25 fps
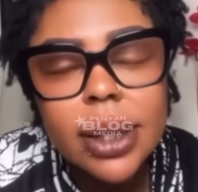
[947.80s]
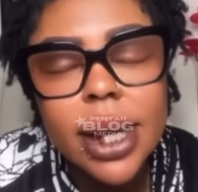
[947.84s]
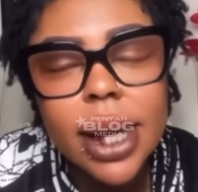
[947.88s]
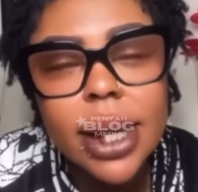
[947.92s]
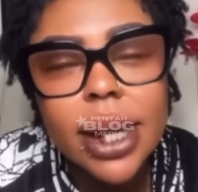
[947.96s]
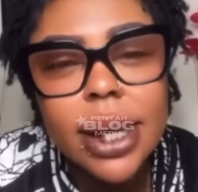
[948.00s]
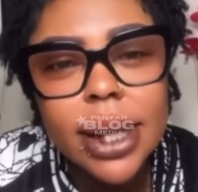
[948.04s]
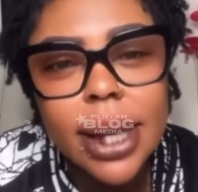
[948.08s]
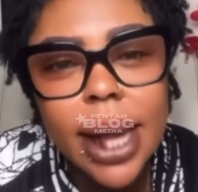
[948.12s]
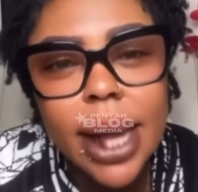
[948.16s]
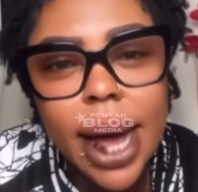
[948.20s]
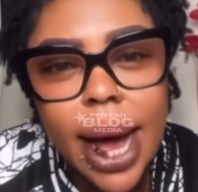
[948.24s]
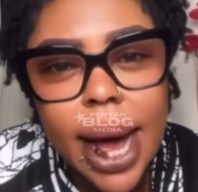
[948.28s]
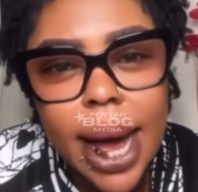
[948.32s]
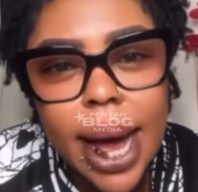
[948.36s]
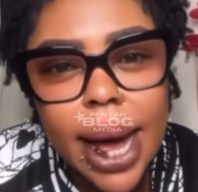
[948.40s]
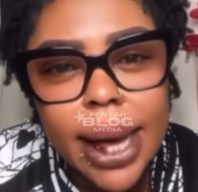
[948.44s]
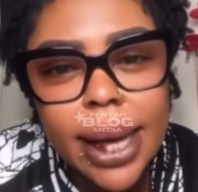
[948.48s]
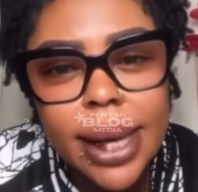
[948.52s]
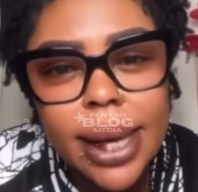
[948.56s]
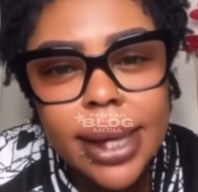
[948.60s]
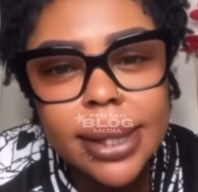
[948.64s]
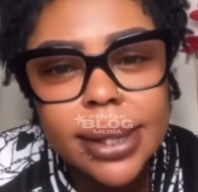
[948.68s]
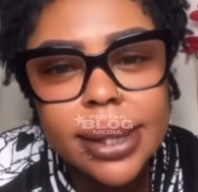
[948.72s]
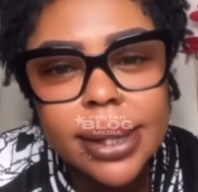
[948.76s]
The
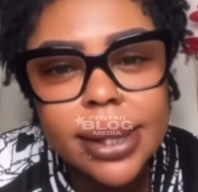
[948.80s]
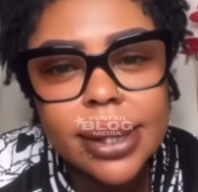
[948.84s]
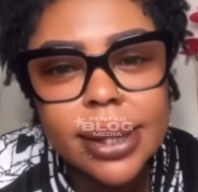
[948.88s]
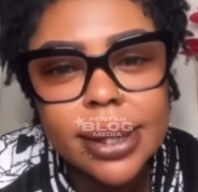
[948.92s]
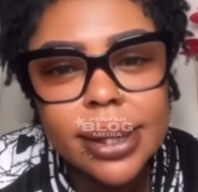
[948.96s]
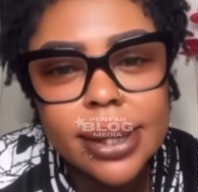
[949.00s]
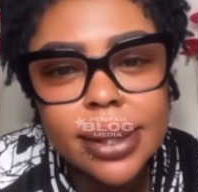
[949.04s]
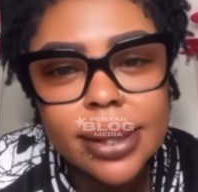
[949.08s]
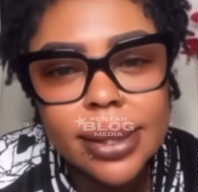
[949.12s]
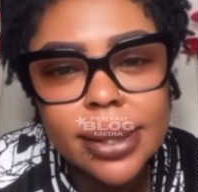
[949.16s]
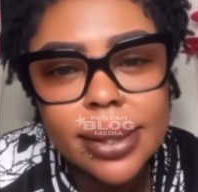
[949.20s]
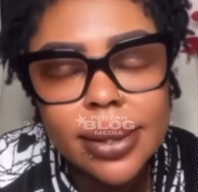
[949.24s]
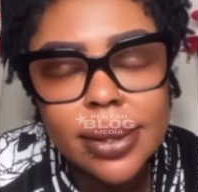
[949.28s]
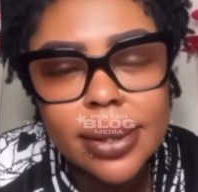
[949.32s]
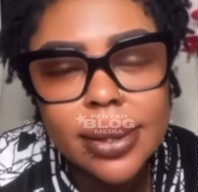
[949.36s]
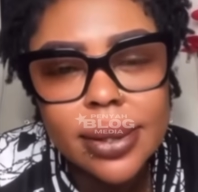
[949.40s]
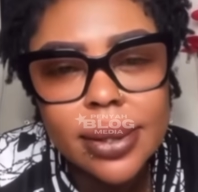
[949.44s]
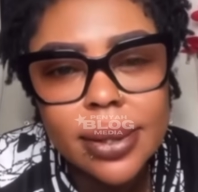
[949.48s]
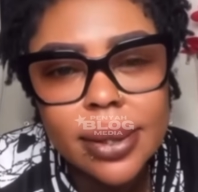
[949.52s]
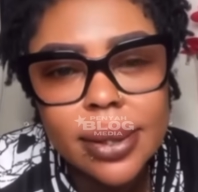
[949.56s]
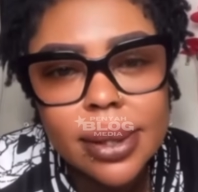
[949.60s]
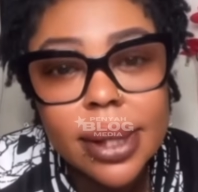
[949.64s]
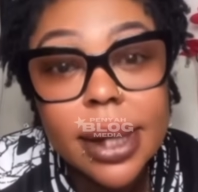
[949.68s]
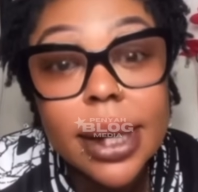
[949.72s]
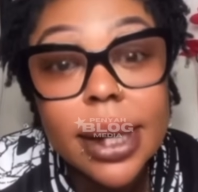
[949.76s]
lies
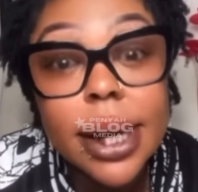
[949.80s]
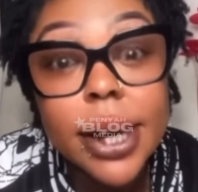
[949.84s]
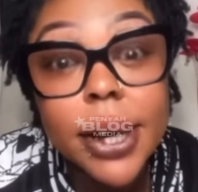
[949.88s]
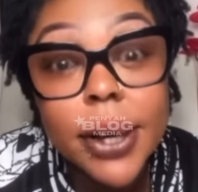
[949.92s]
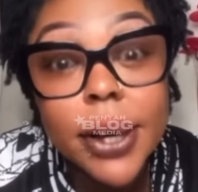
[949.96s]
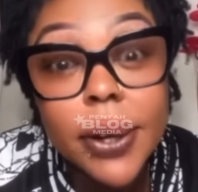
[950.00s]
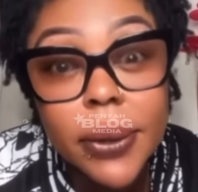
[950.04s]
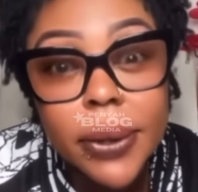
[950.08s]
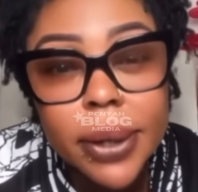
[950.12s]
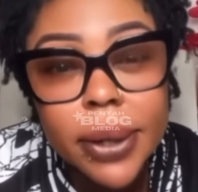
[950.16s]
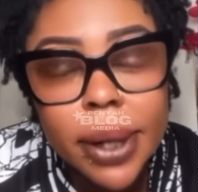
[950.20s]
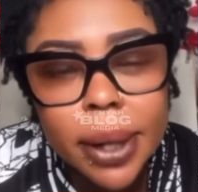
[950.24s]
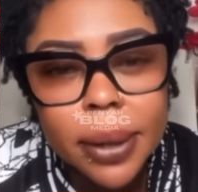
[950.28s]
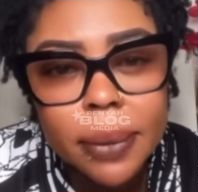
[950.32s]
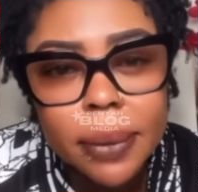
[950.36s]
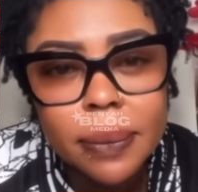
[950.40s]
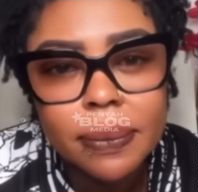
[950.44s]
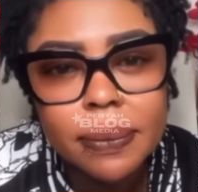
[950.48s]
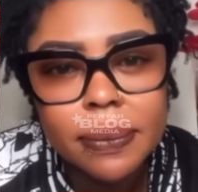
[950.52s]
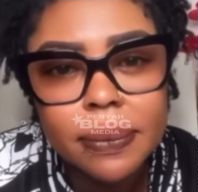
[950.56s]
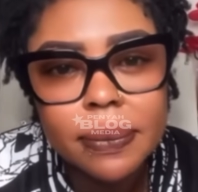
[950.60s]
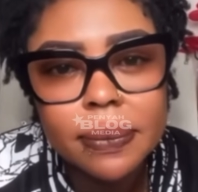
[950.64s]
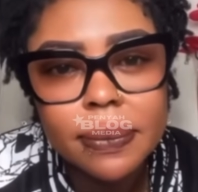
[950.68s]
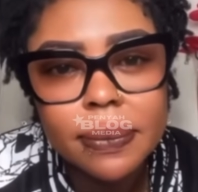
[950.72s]
killed him.